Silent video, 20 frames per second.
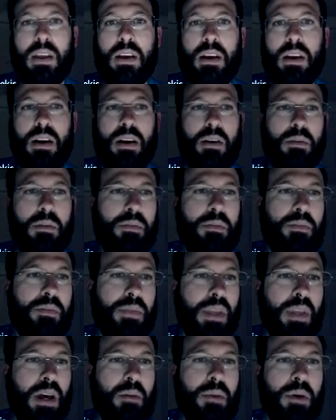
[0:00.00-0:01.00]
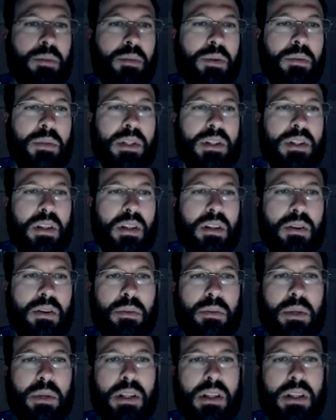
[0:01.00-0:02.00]
I'm optimistic there will
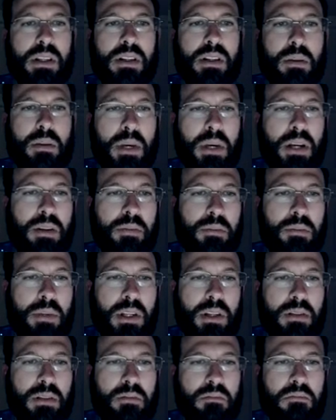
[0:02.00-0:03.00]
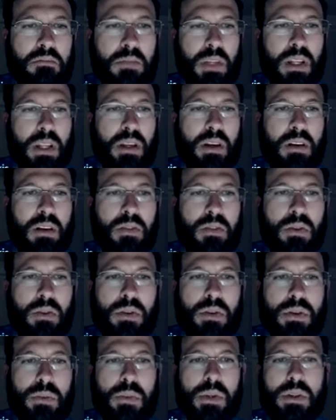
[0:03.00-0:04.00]
be a decent amount, but of
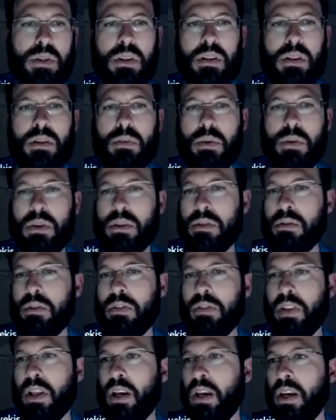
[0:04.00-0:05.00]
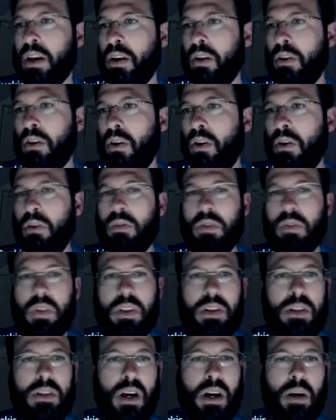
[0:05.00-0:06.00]
course most of these birds are flying over the
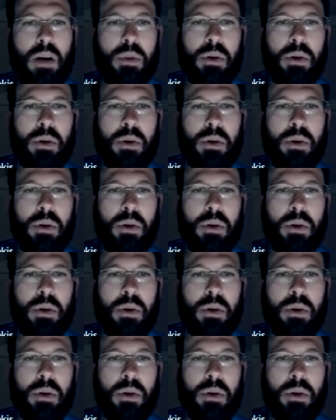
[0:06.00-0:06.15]
top.